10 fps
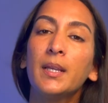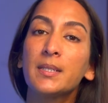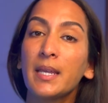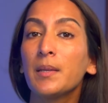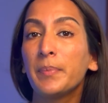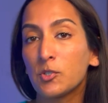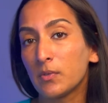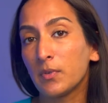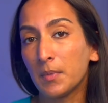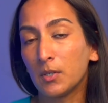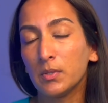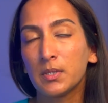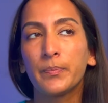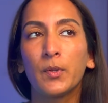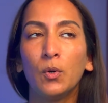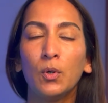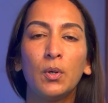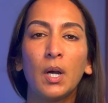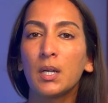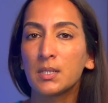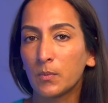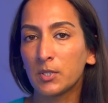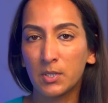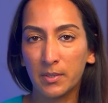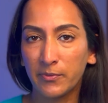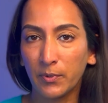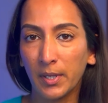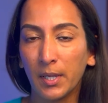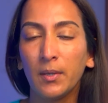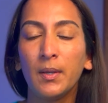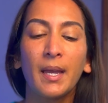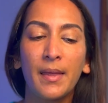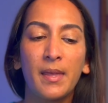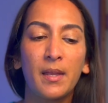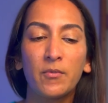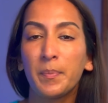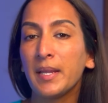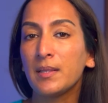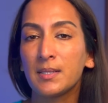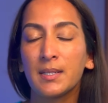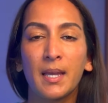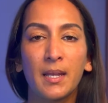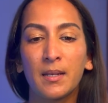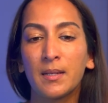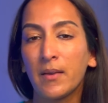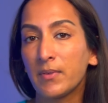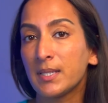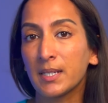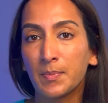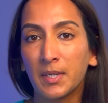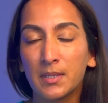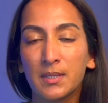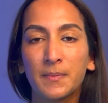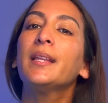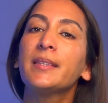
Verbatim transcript: Take a picture of your moles or ask someone to do it for you, and then repeat this again every 6 months.